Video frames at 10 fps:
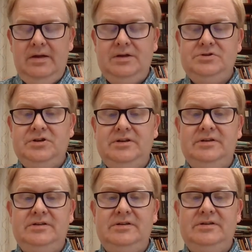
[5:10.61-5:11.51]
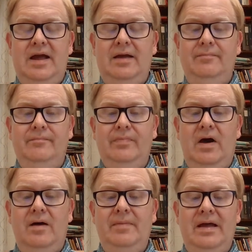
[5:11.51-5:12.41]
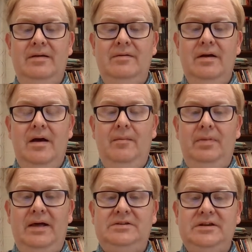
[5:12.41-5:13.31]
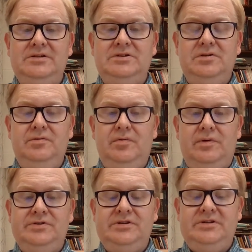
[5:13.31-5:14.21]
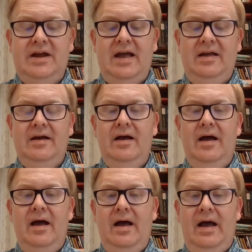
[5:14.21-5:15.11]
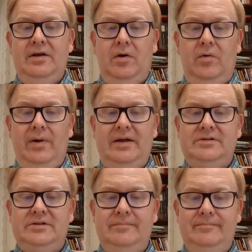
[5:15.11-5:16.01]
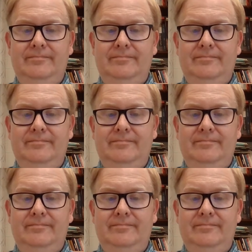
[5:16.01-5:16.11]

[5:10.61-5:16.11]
In Jesus' name, amen. Blessings to you and yours this day and always.